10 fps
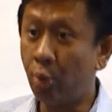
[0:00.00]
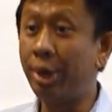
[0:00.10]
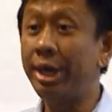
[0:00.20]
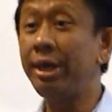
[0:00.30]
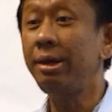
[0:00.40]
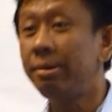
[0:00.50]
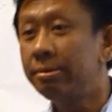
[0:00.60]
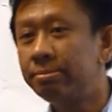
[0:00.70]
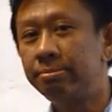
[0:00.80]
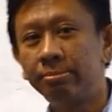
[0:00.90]
we
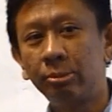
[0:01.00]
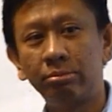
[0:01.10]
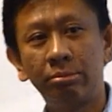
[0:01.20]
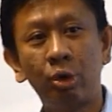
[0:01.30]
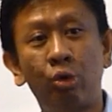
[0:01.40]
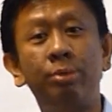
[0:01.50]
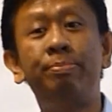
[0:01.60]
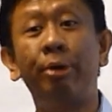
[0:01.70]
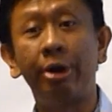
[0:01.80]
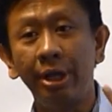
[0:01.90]

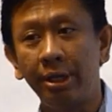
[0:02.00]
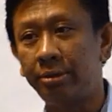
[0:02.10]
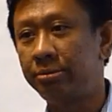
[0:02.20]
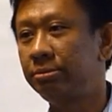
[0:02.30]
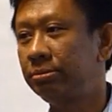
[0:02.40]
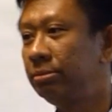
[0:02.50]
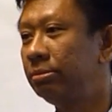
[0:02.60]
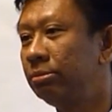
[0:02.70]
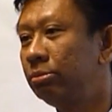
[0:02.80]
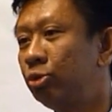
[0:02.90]
could bring
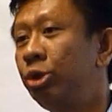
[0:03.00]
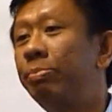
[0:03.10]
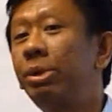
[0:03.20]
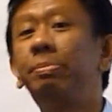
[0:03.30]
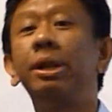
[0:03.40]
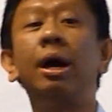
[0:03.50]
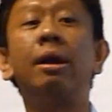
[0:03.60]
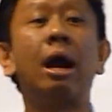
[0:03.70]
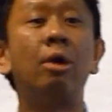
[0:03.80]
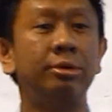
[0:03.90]
to the people
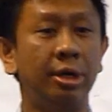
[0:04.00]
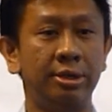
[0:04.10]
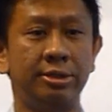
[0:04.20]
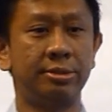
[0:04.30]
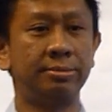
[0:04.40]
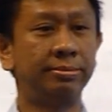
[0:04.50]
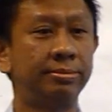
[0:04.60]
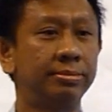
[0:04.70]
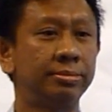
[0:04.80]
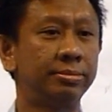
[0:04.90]
around us.
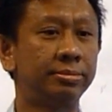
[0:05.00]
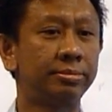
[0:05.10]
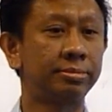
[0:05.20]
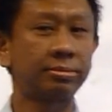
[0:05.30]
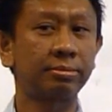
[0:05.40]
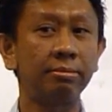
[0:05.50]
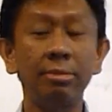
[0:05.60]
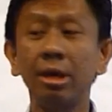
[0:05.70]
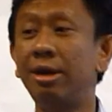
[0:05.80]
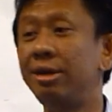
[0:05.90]

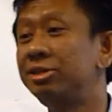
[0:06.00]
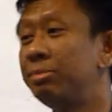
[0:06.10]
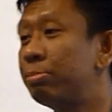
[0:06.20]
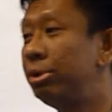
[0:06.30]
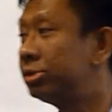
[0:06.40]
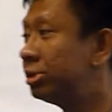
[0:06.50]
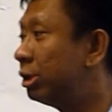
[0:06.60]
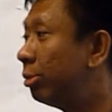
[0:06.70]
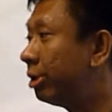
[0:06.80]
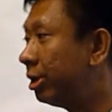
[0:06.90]
That is my personal
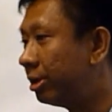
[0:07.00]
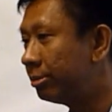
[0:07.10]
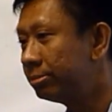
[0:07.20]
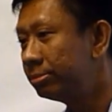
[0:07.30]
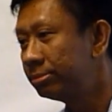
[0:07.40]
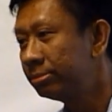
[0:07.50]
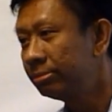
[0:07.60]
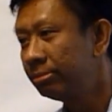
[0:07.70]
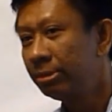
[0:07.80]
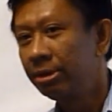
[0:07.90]
opinion.
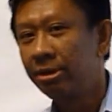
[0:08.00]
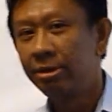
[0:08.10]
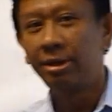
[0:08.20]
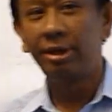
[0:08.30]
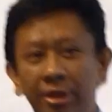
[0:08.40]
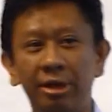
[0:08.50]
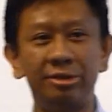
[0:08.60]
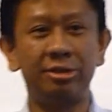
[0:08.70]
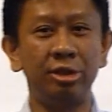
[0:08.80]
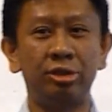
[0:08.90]
It
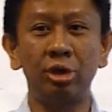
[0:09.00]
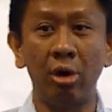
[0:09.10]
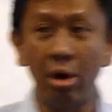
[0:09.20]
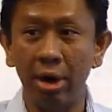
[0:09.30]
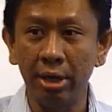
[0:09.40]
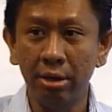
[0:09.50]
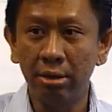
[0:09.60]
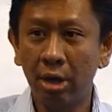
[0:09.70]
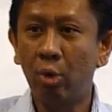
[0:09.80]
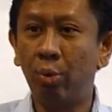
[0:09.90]
is the joy
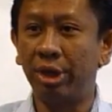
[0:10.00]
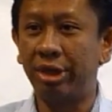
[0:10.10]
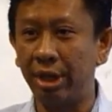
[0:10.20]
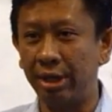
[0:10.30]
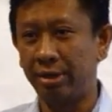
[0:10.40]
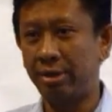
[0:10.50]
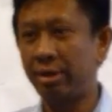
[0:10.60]
within